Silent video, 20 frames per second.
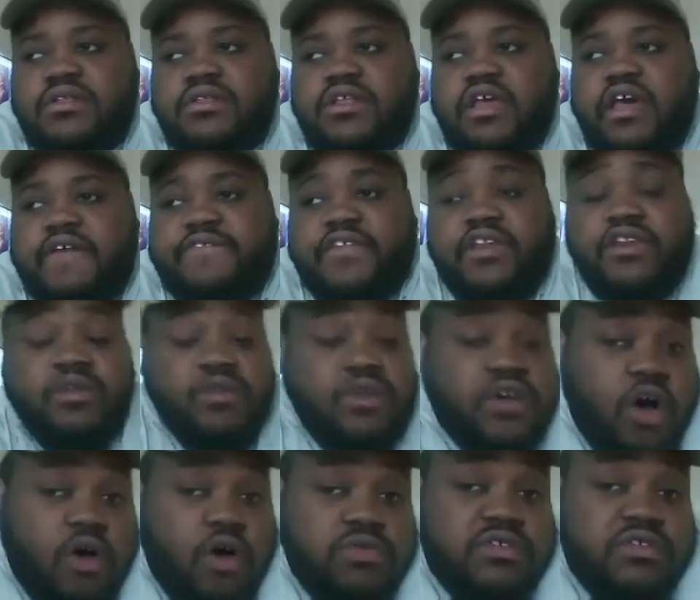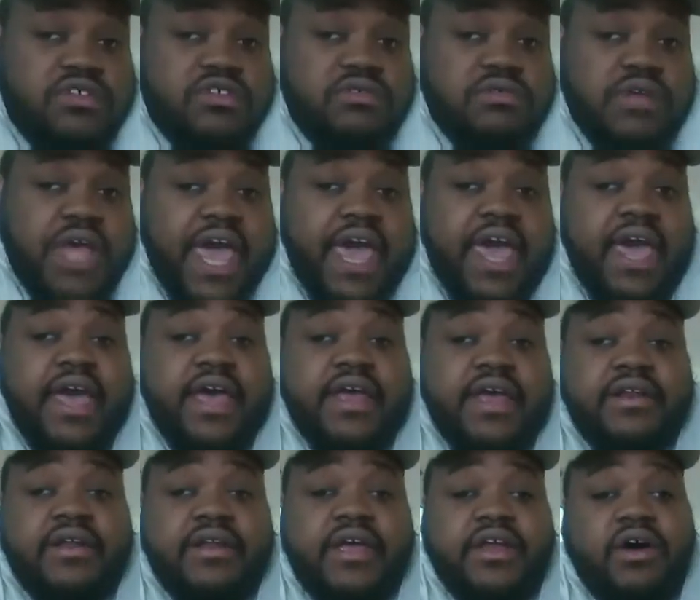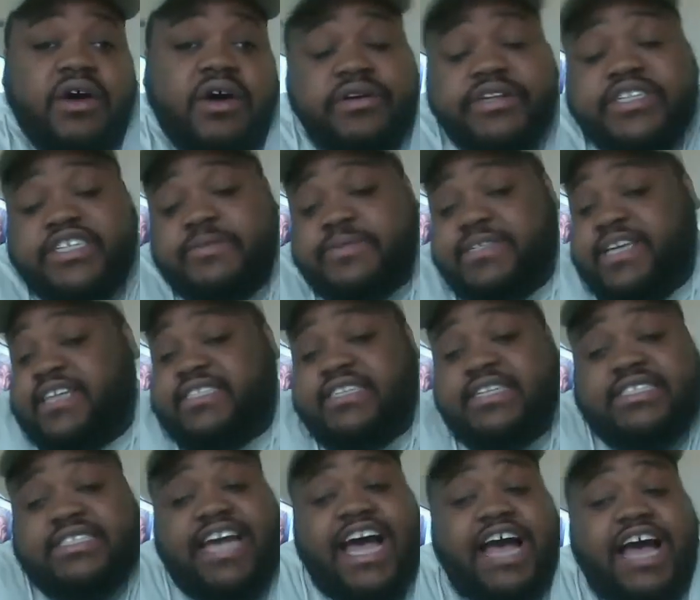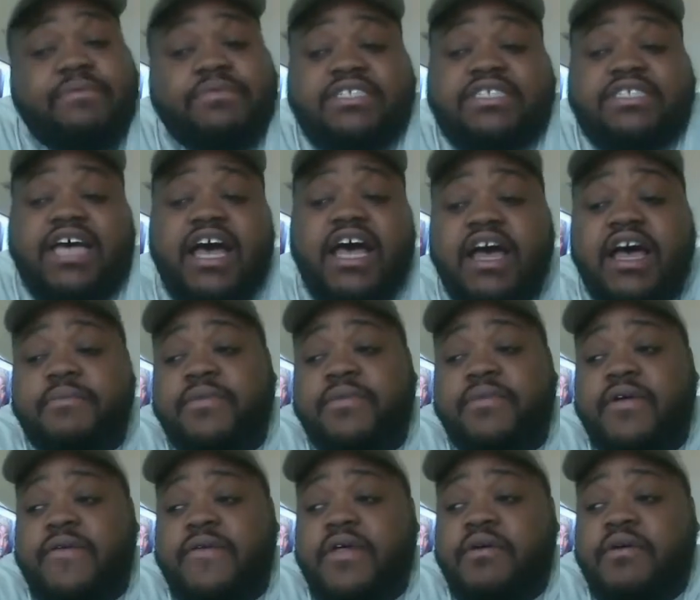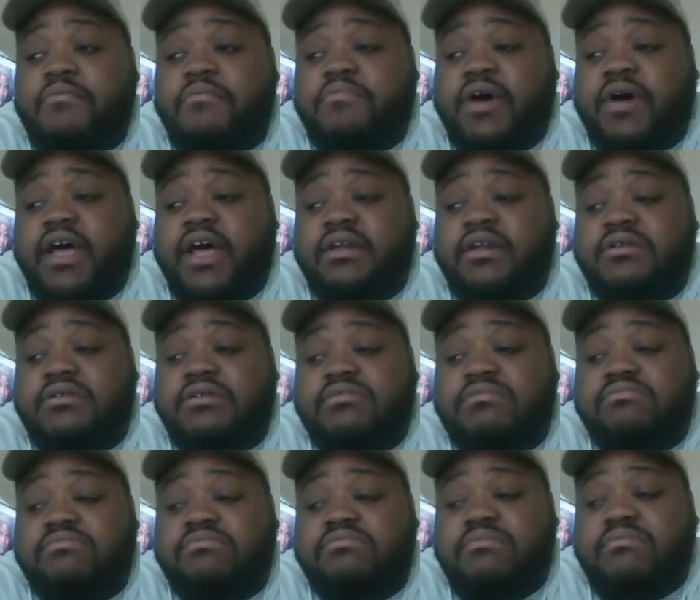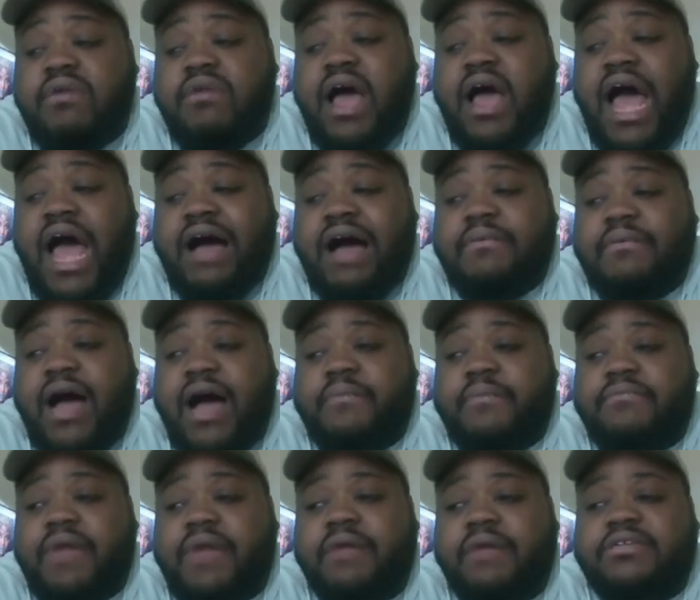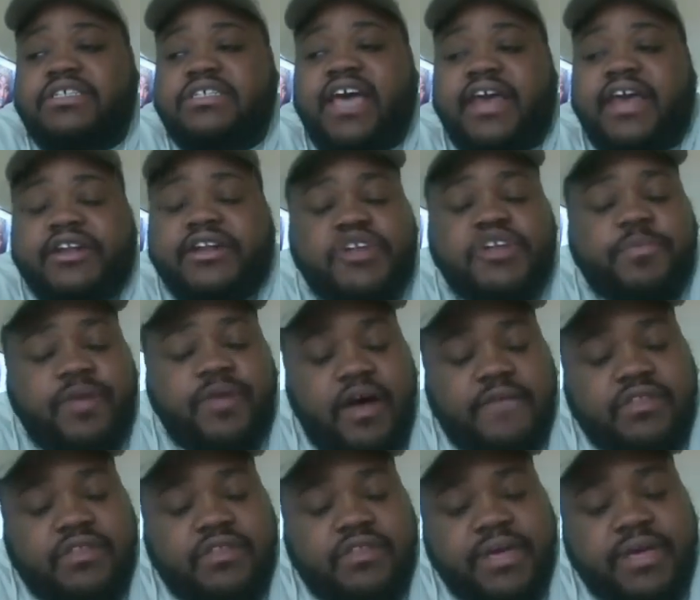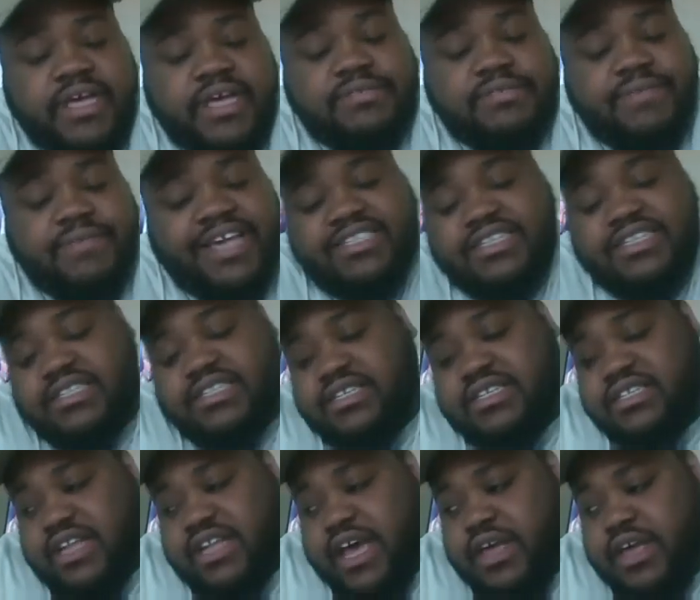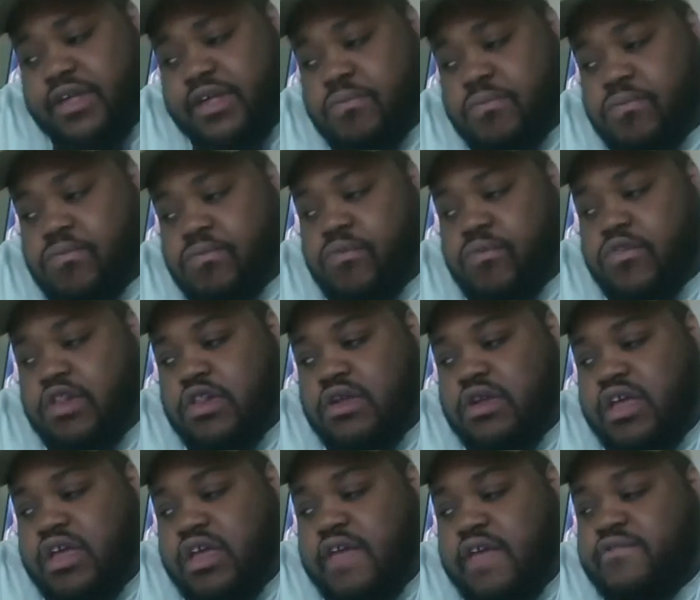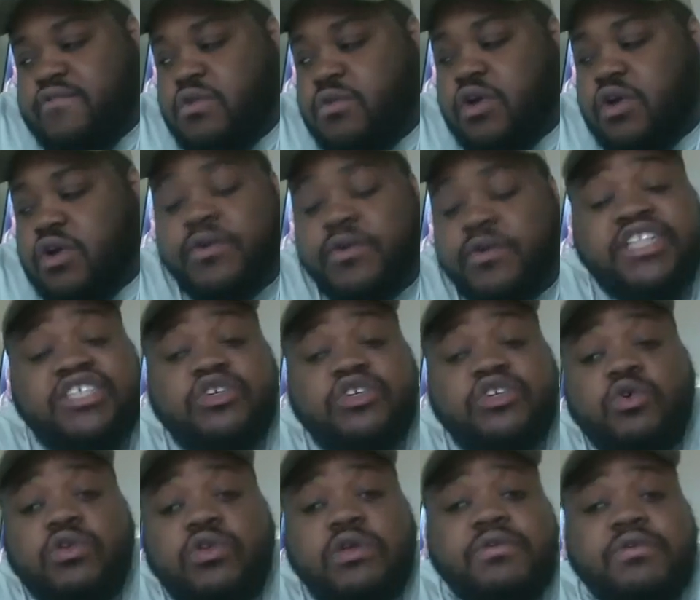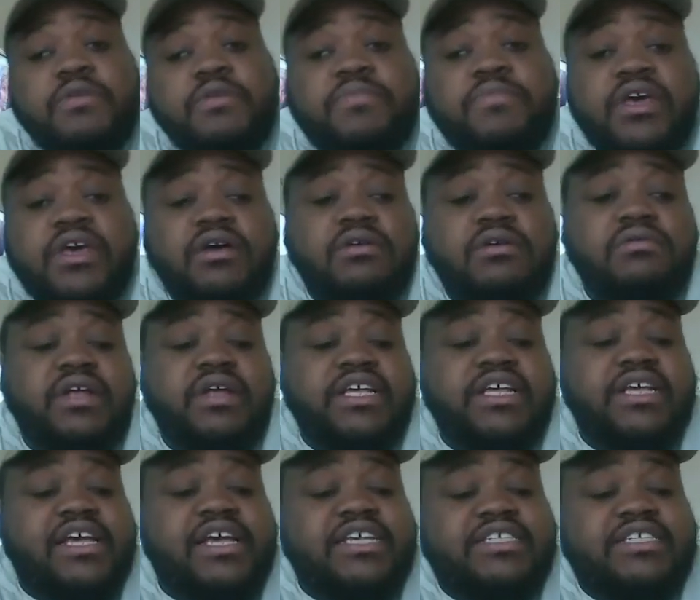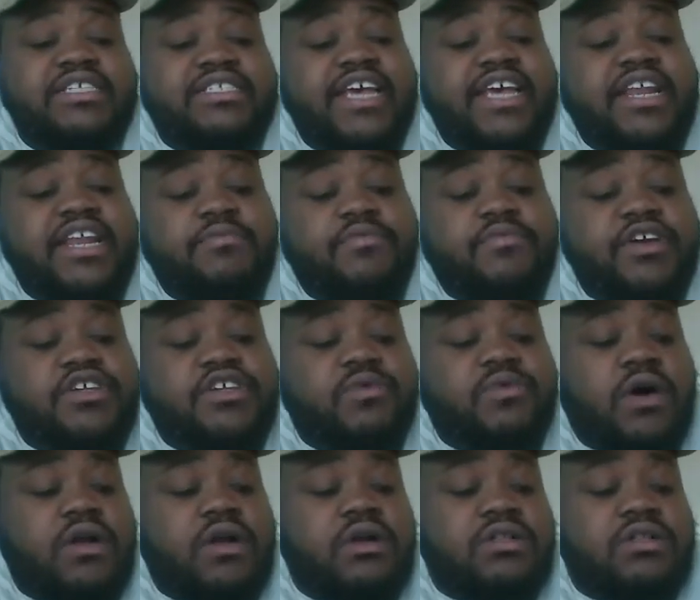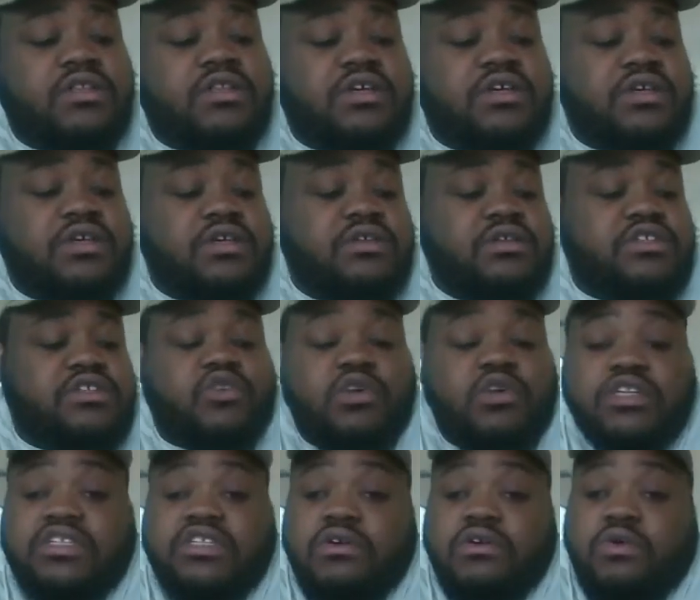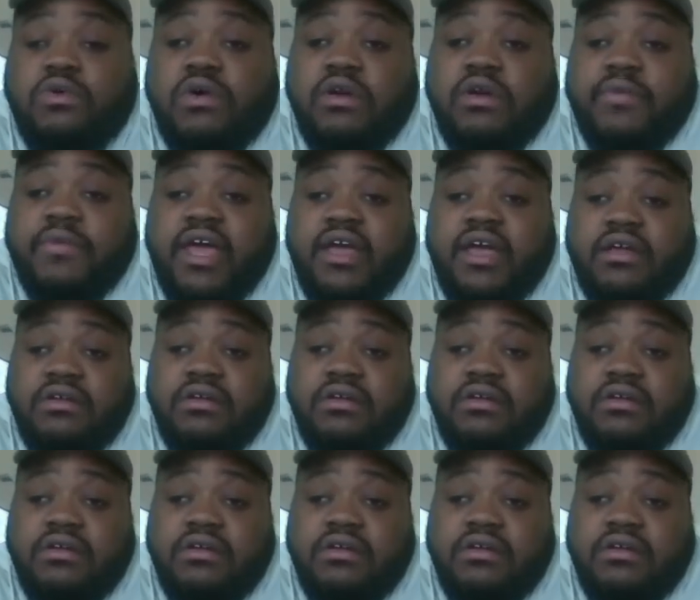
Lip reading: If the new coach and ownership says it's time. But I'm just kind of tripping off the mixed messages. Like, if you want to retool and rebuild, is Teddy Bridgewater the choice of quarterback?